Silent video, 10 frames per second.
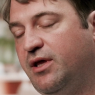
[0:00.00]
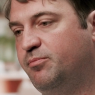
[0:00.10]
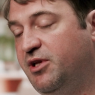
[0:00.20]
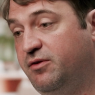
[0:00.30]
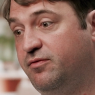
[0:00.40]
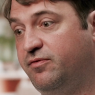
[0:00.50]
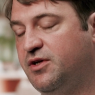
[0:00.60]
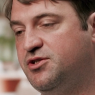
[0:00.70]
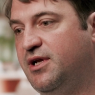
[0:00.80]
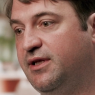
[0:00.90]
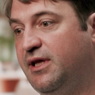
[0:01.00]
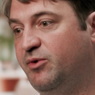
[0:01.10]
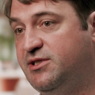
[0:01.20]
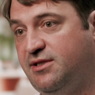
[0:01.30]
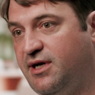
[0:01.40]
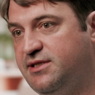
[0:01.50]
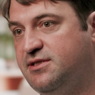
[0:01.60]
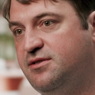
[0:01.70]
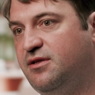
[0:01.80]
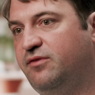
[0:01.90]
The other bit of functionality we're delighted to